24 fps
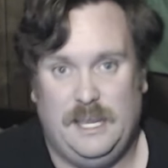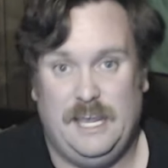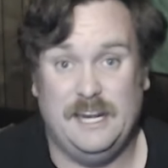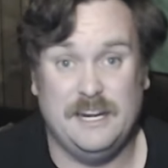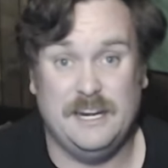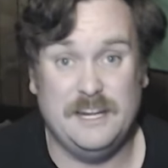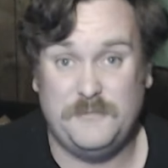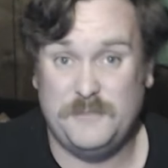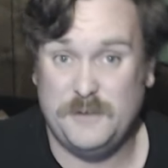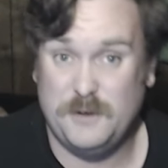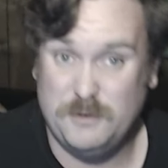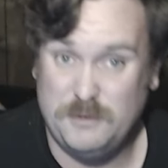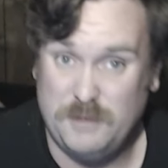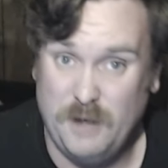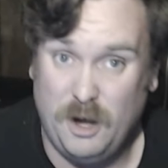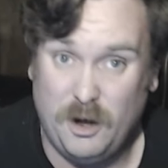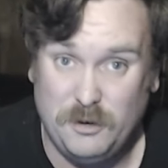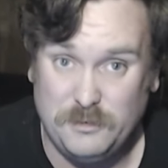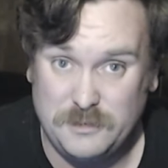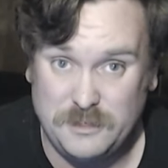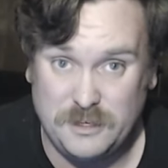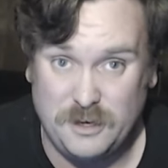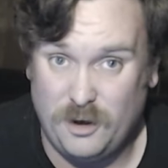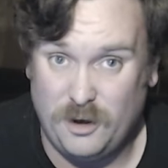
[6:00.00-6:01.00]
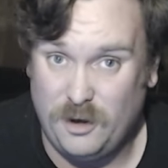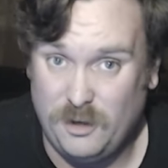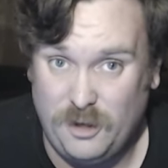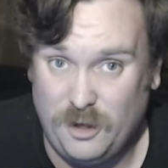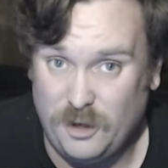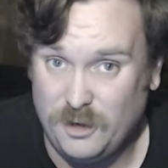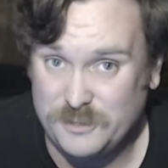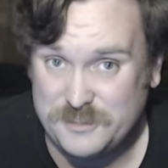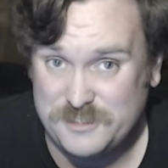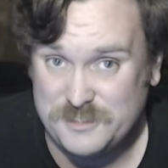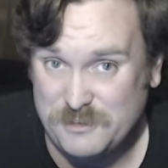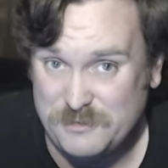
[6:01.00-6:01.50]
And if you don't
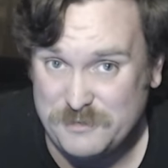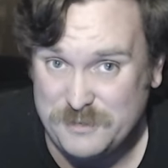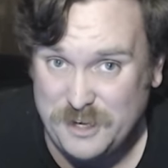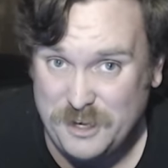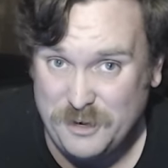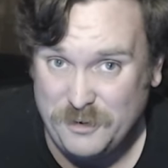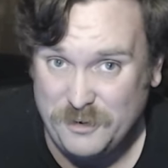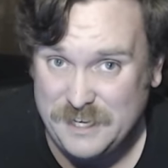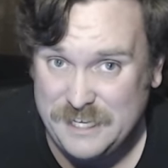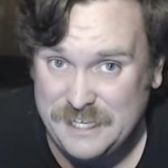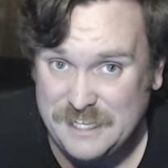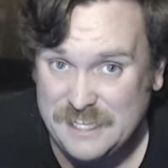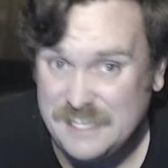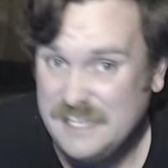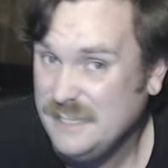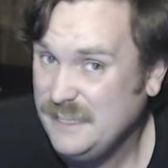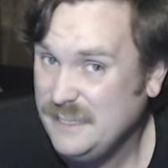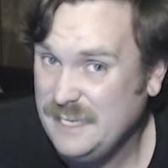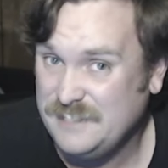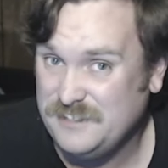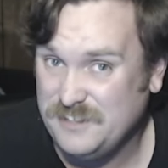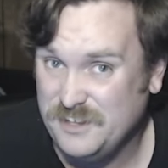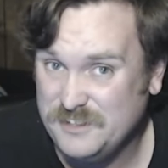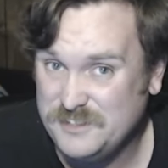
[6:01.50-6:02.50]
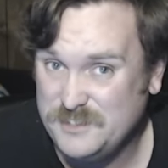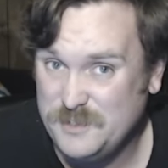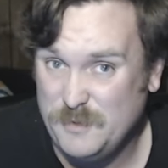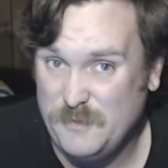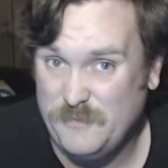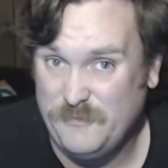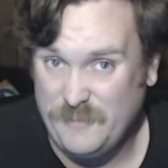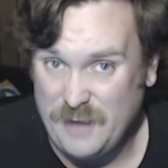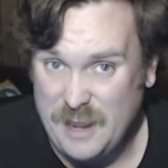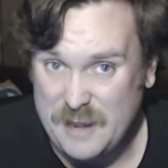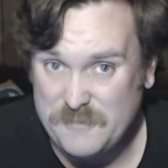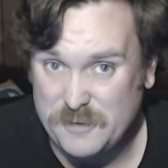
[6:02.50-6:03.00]
also know it, that's also a
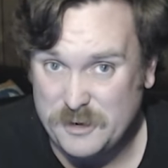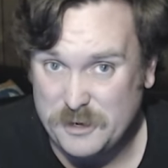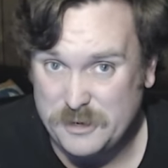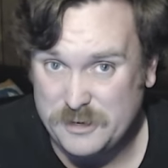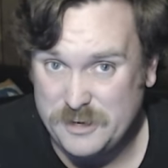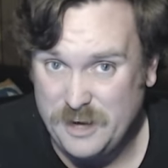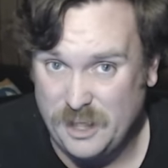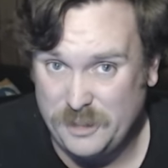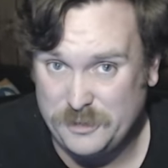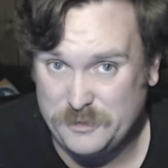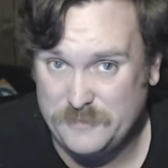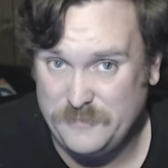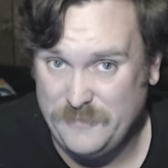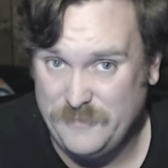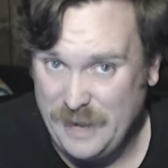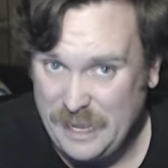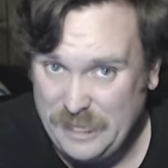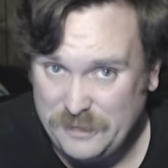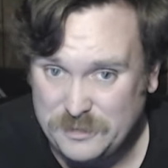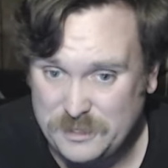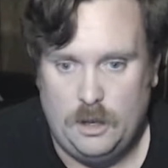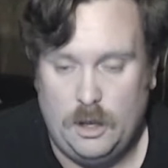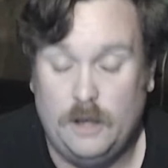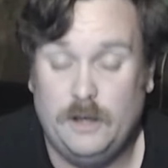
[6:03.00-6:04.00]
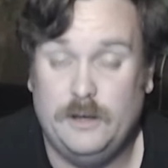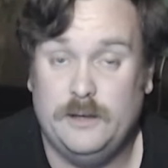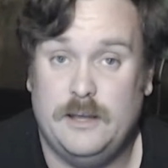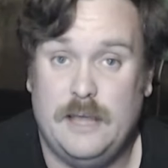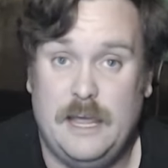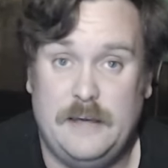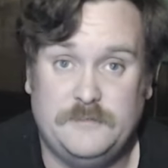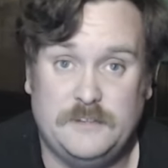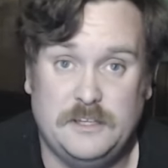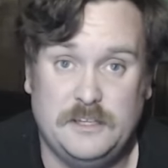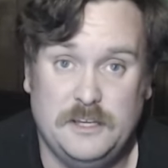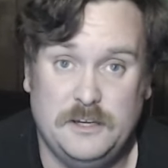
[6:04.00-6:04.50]
five hundred dollar value. All you
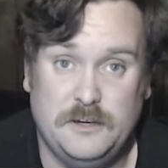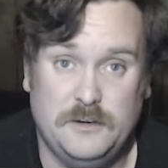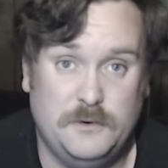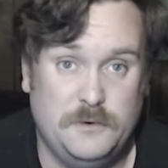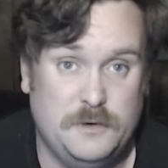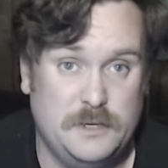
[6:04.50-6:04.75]
have to do